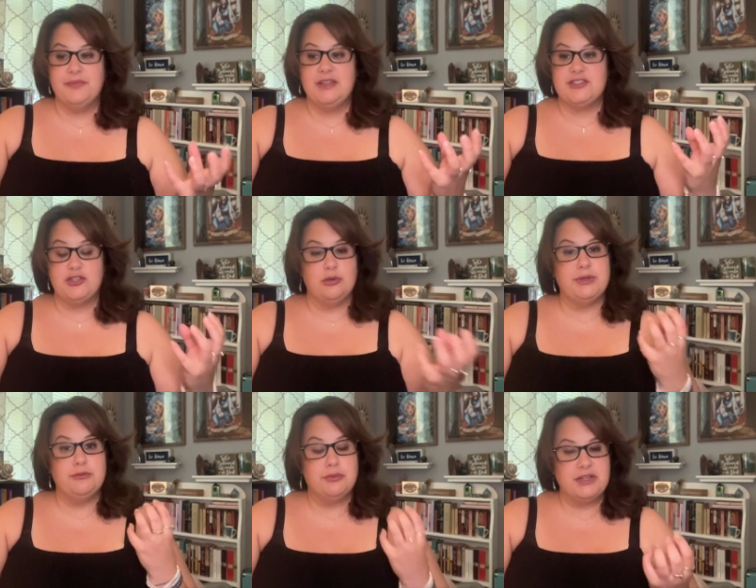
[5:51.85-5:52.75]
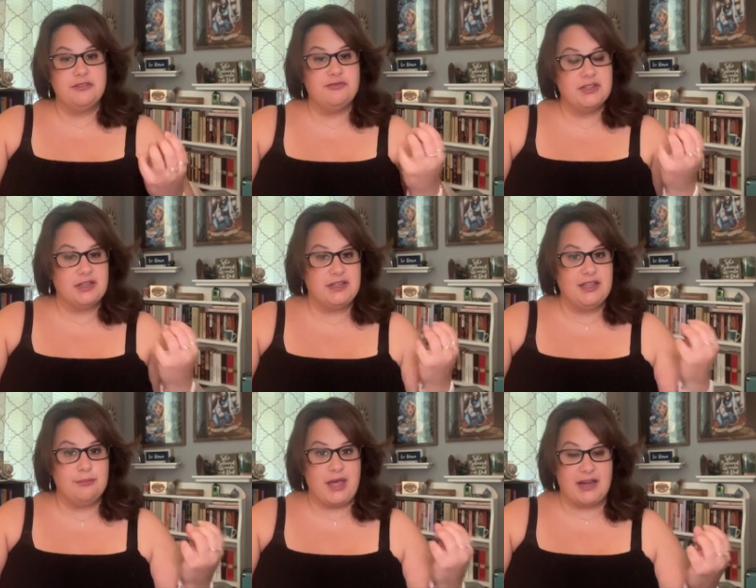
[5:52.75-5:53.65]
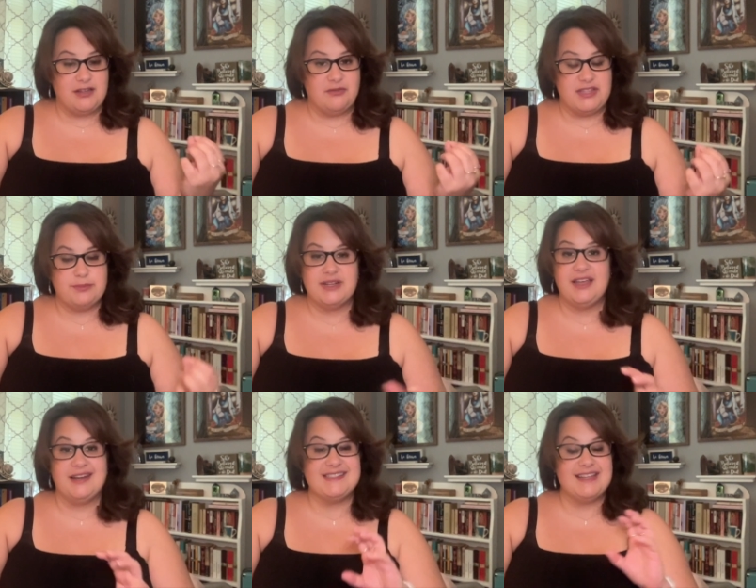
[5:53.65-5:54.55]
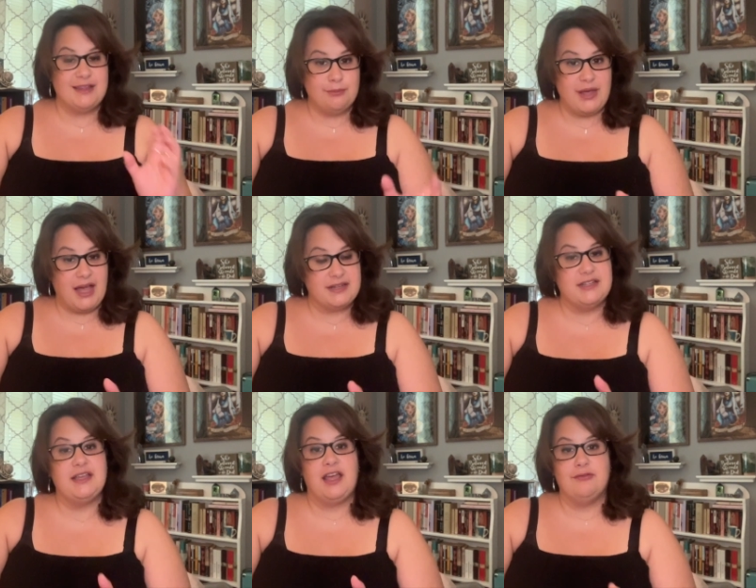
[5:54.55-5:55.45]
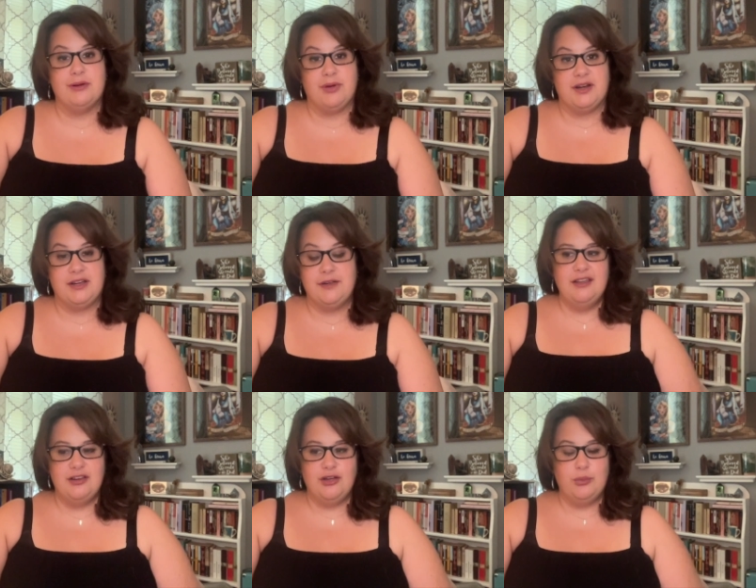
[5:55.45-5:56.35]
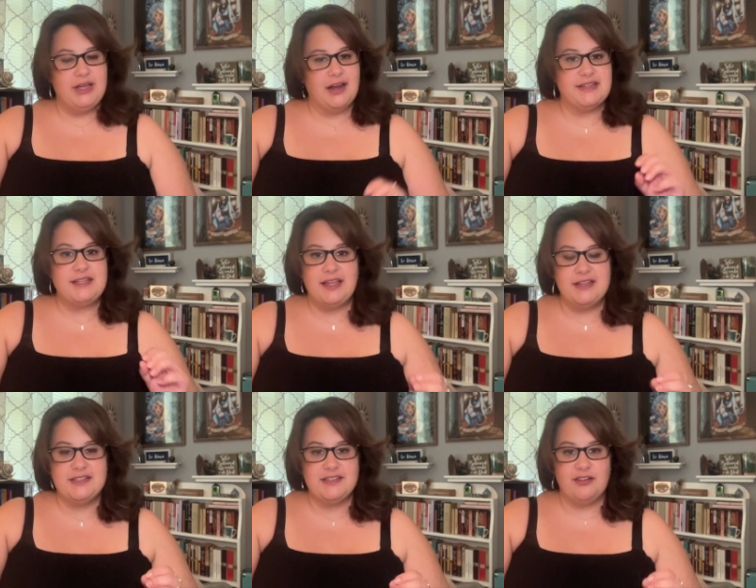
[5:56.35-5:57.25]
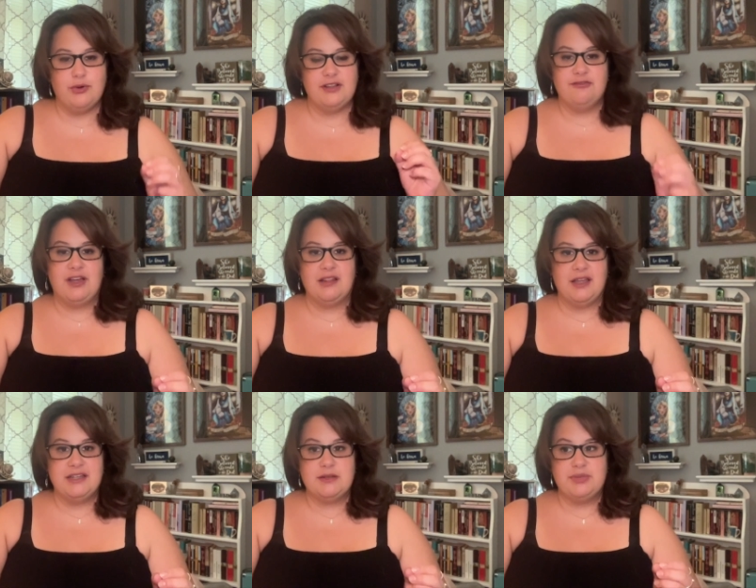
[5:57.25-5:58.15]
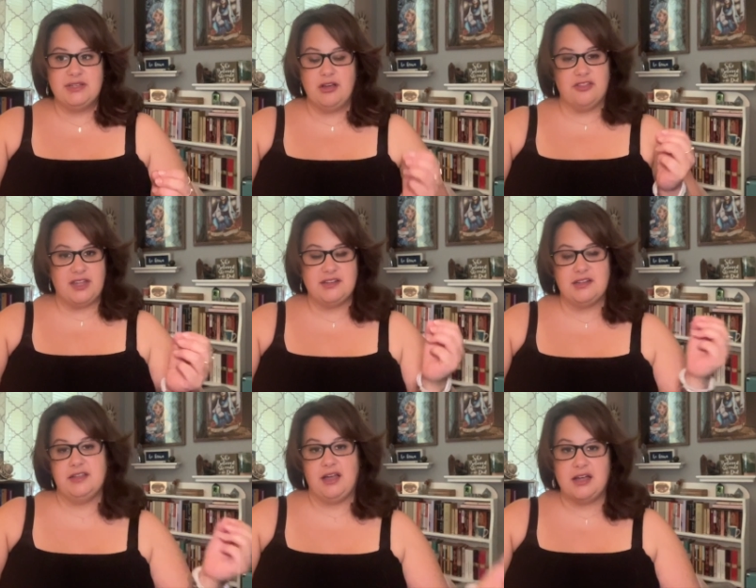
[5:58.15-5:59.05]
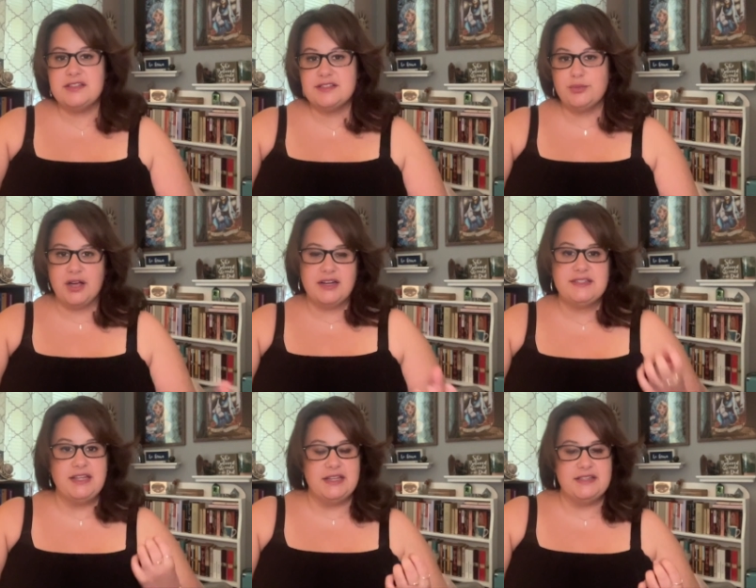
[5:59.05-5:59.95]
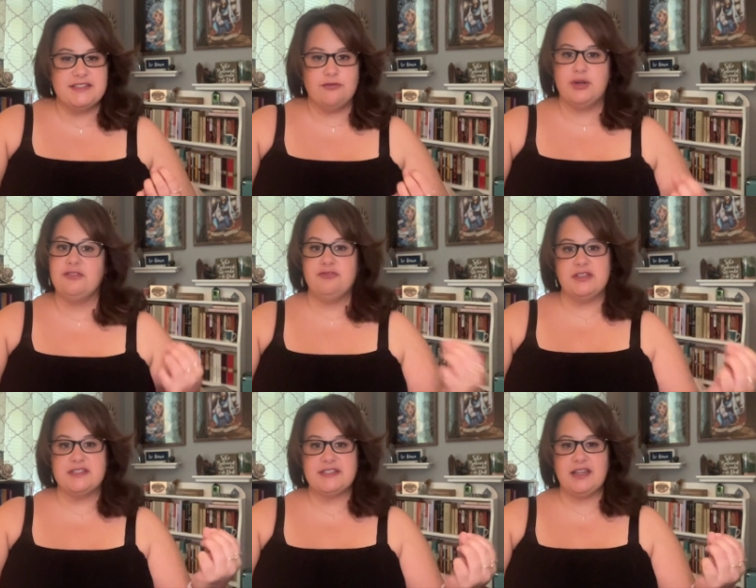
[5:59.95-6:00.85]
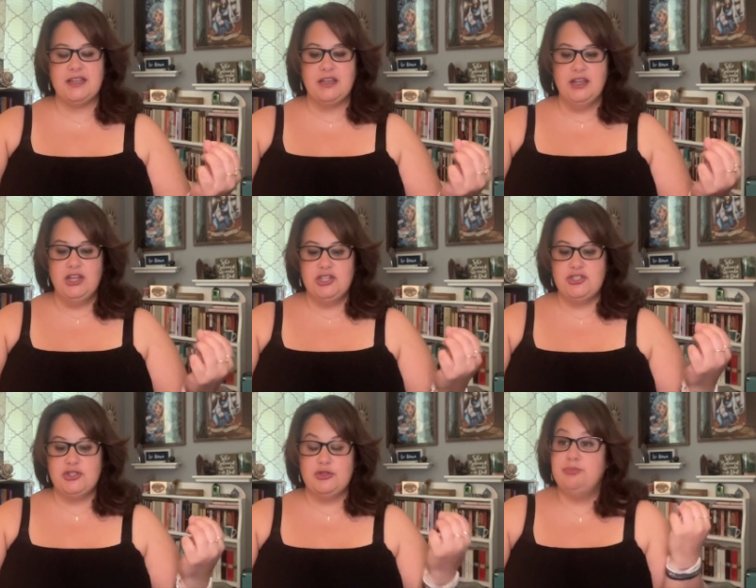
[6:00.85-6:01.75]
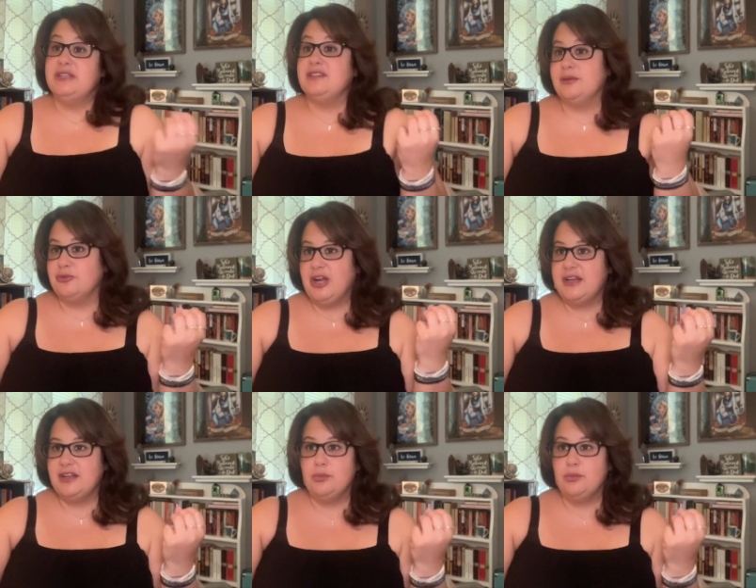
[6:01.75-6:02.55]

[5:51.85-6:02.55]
So you'll be really feeling the impact of this. But again, it's impacting everybody. You know, we got a taste of what it felt like to be authentically us. We got a taste of what it feels like to be liberated.